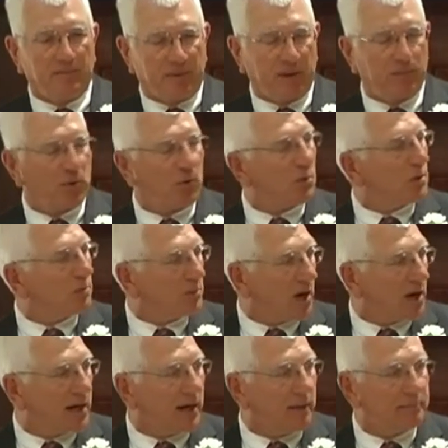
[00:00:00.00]
people were
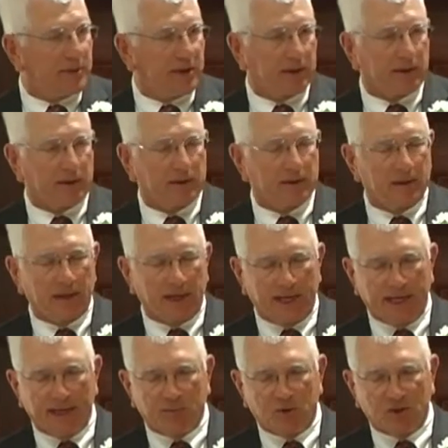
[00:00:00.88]
brought up here
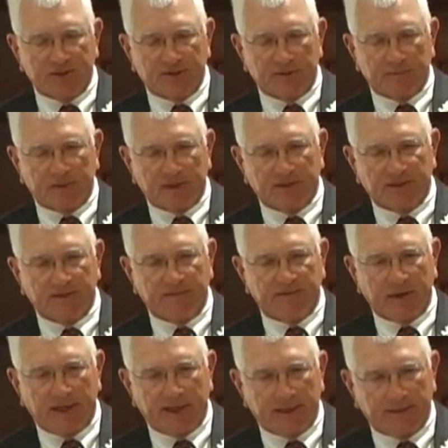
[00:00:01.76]
in Western
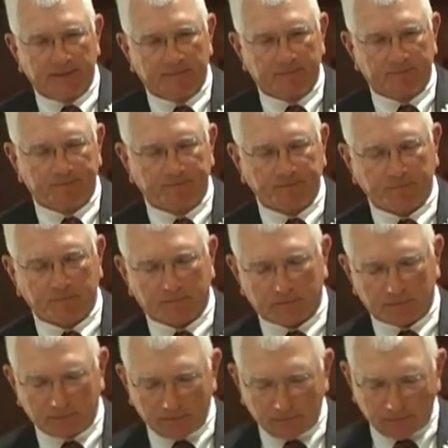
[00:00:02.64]
Pennsylvania.
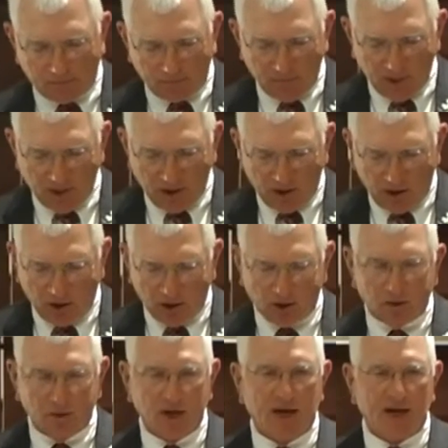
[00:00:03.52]

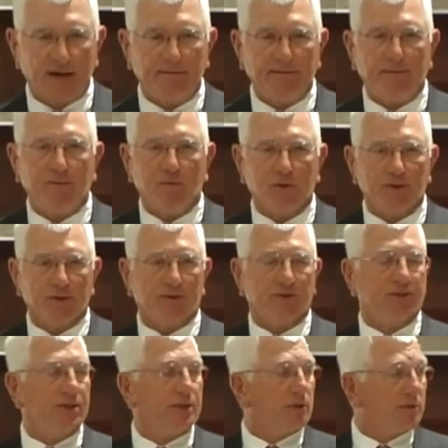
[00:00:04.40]
Her life was
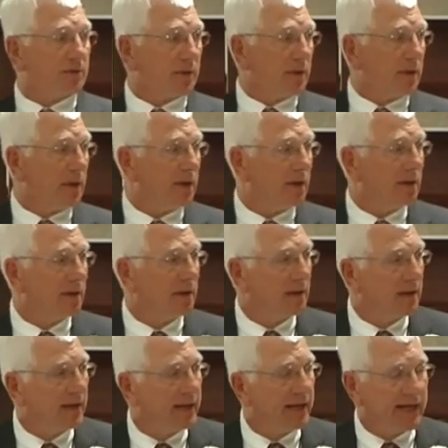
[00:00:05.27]
of children.
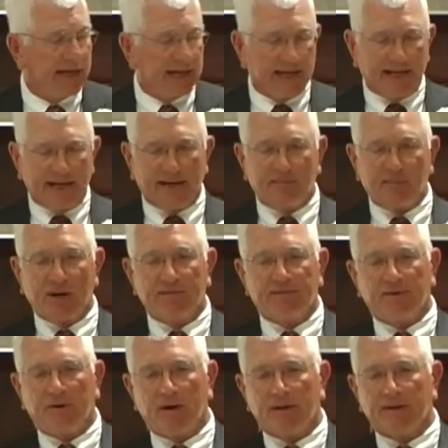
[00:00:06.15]
And
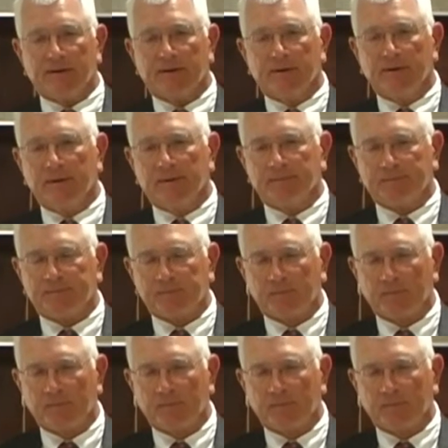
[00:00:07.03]
my father